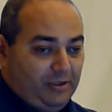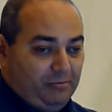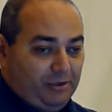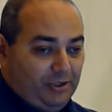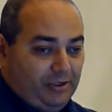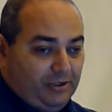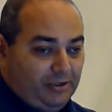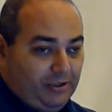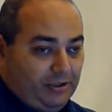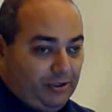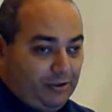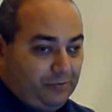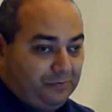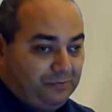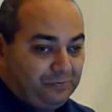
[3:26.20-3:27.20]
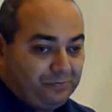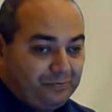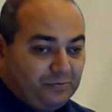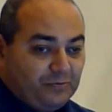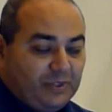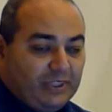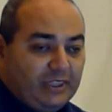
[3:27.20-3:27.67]
Let's
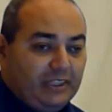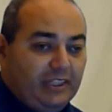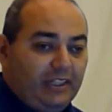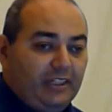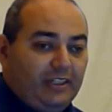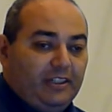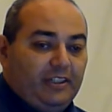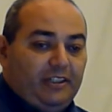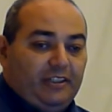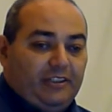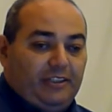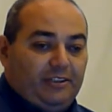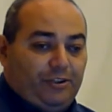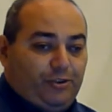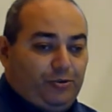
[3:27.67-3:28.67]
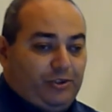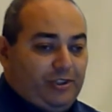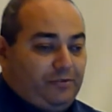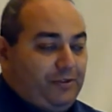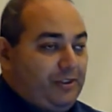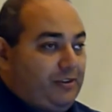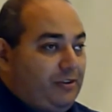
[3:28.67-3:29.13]
move forward. I
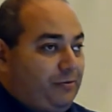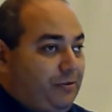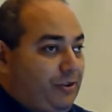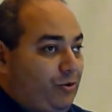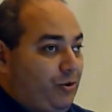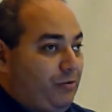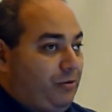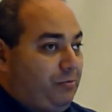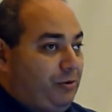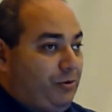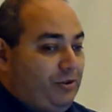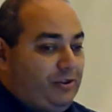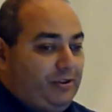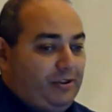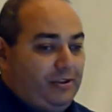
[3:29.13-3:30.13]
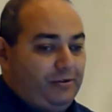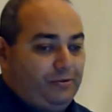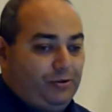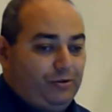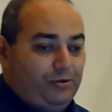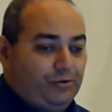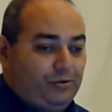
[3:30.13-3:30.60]
will start answering the second
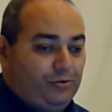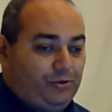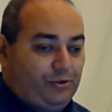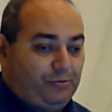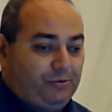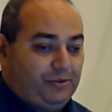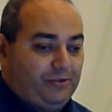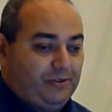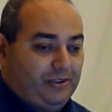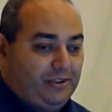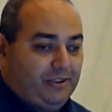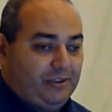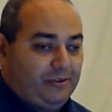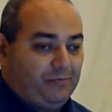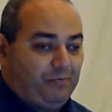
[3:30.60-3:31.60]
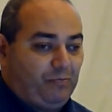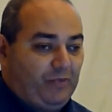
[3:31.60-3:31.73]
question. This is